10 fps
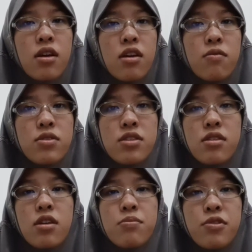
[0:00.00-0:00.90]
was
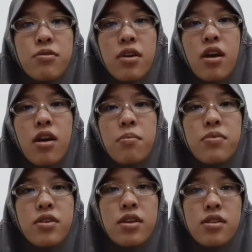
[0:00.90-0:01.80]
not brought up
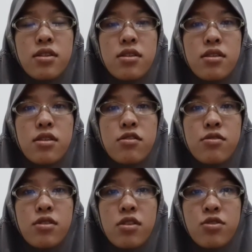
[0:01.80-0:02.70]
in the
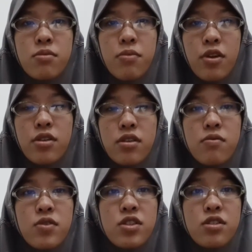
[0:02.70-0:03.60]
introduction part,
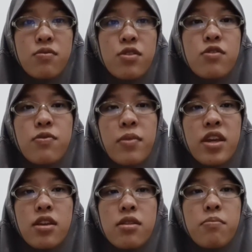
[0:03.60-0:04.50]
which would have made
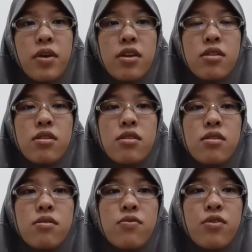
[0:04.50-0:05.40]
it better
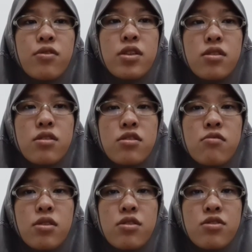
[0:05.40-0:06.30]
for readers to
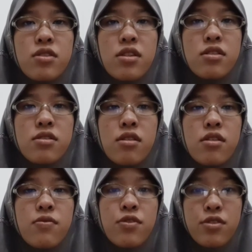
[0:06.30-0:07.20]
understand the study
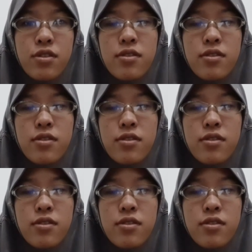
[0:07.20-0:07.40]
further.